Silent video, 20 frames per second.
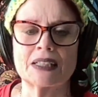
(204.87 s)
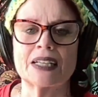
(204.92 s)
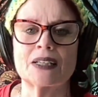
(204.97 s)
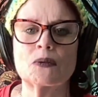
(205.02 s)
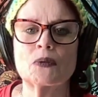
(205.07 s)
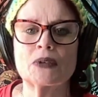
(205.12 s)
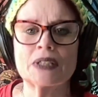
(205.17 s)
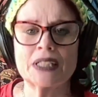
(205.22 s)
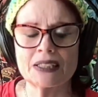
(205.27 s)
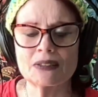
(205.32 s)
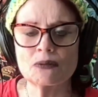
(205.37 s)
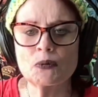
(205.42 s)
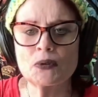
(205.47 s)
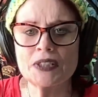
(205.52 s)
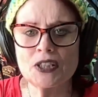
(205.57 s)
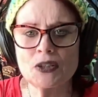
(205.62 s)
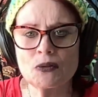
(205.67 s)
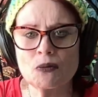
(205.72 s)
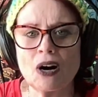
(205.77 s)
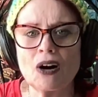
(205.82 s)
Like
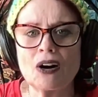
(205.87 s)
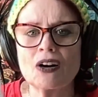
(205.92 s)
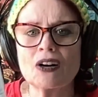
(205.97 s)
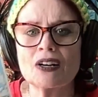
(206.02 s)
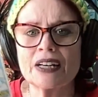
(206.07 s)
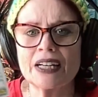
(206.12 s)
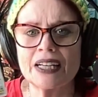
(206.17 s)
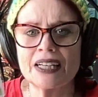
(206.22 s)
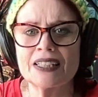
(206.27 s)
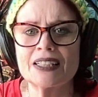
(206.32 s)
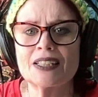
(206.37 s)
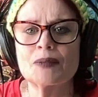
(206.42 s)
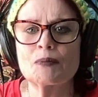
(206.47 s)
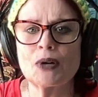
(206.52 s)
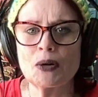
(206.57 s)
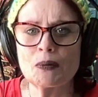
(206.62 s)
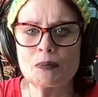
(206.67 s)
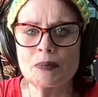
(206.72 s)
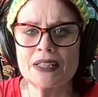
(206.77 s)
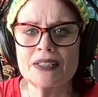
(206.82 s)
when you are in the
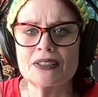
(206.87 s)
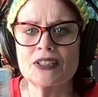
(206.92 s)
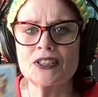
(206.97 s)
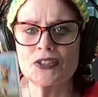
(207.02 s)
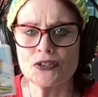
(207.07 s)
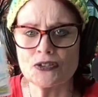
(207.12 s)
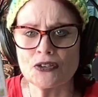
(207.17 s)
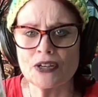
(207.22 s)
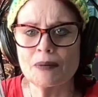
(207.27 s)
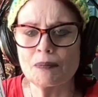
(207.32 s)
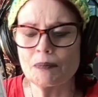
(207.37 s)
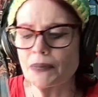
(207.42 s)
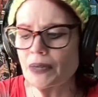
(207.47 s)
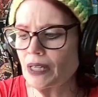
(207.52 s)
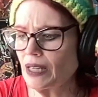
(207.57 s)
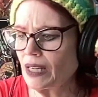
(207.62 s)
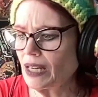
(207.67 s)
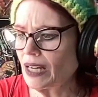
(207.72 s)
Möbius strip